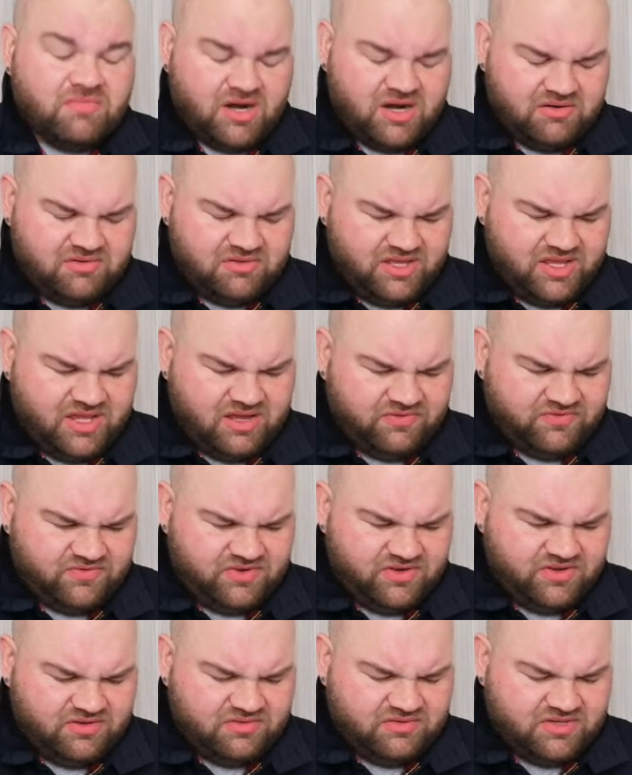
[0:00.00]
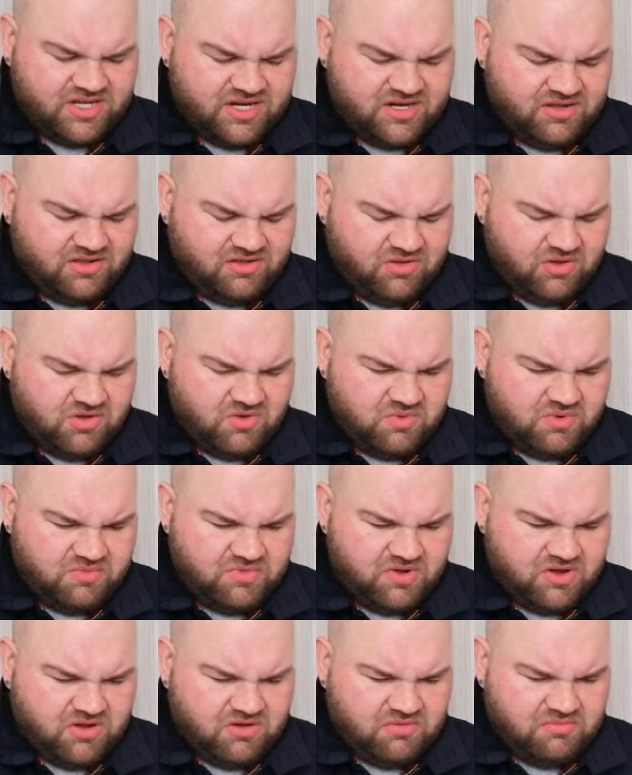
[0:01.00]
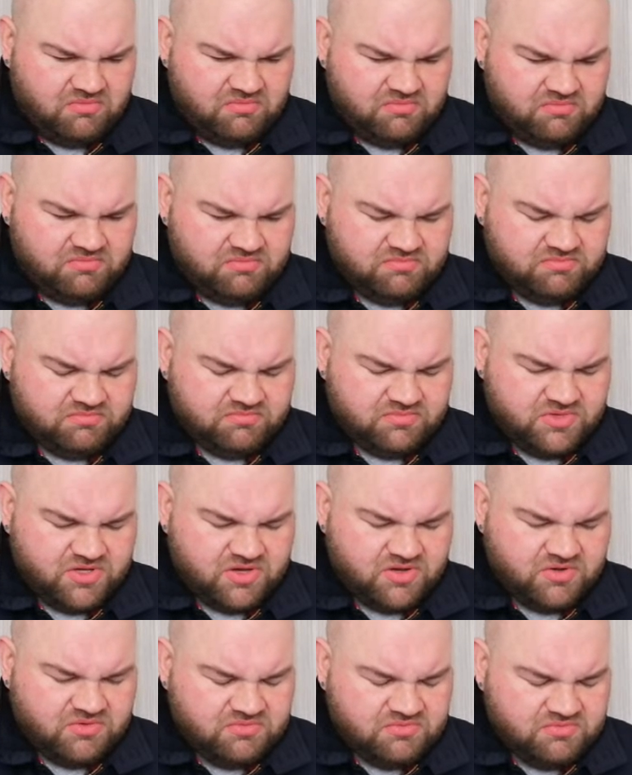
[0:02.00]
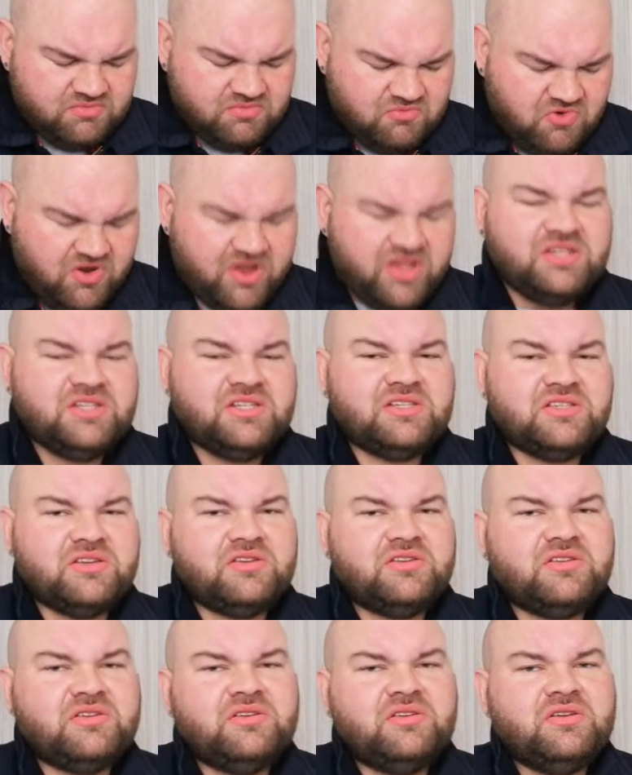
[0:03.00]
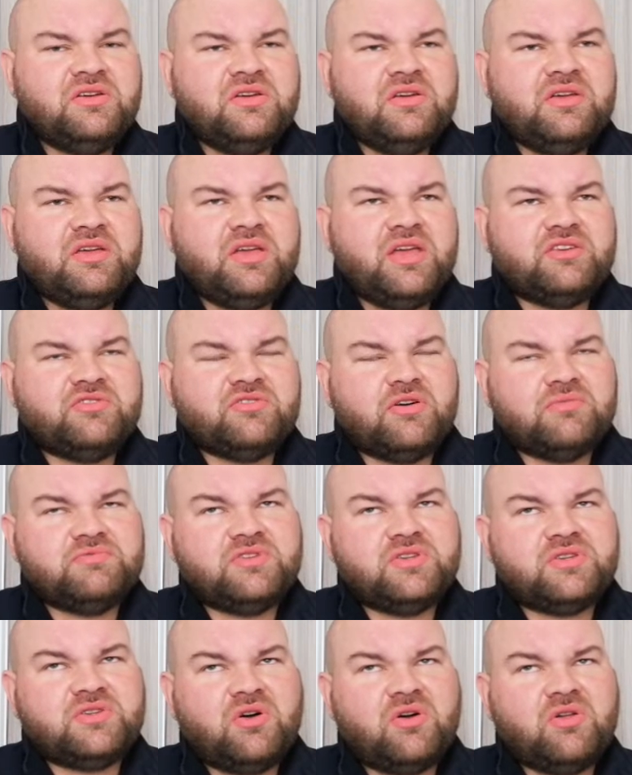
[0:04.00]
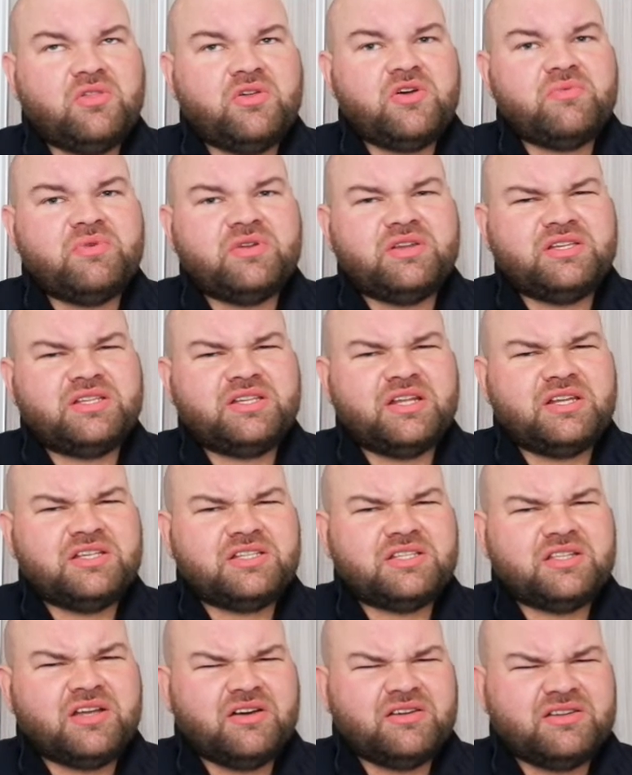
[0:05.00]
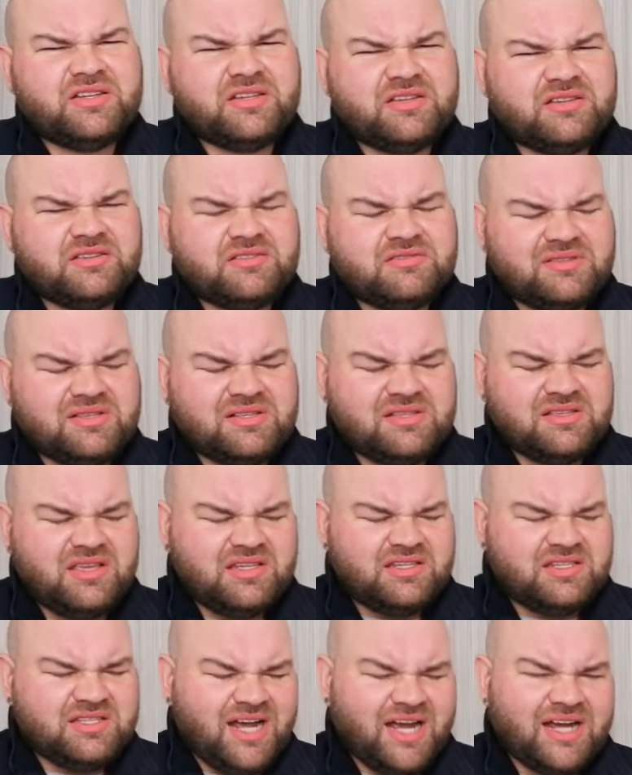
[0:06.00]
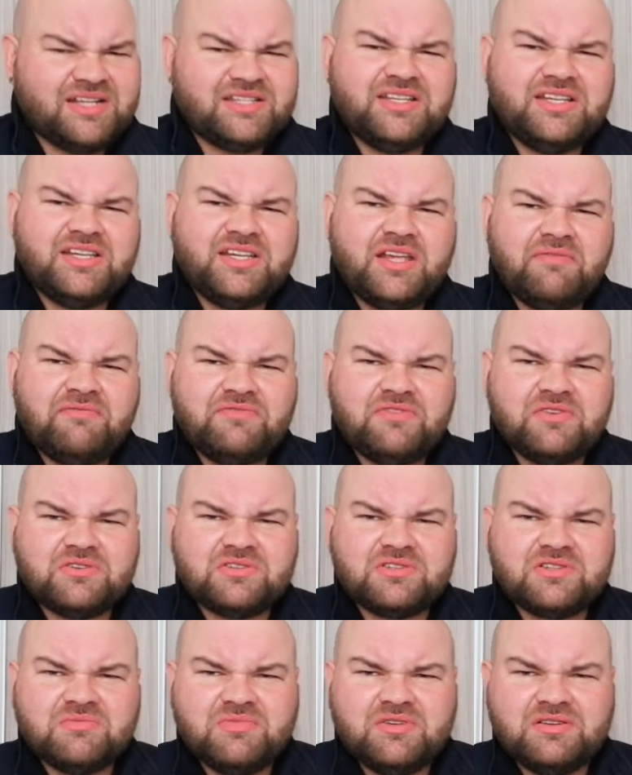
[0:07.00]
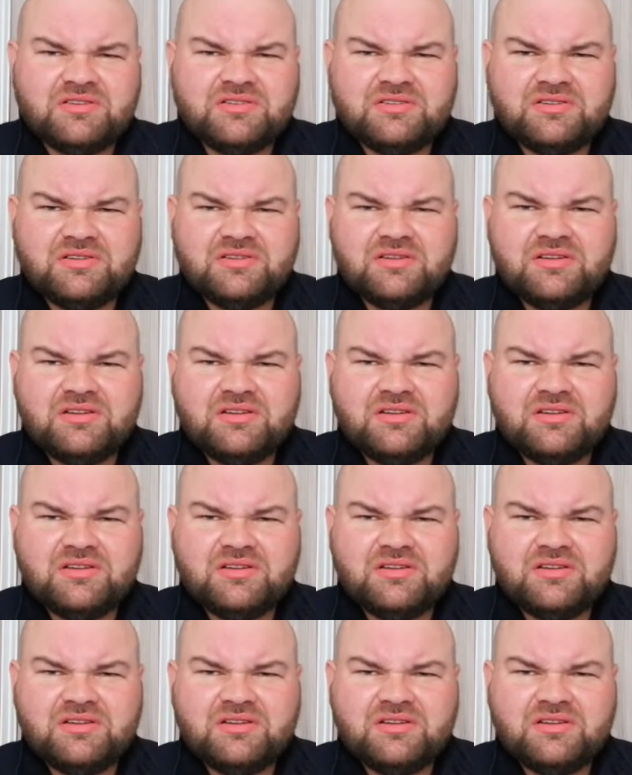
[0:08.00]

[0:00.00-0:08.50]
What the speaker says: Apparently after 10 o'clock when we got, you know, wasted, he dropped us all home and he said he started his taxi shift or something.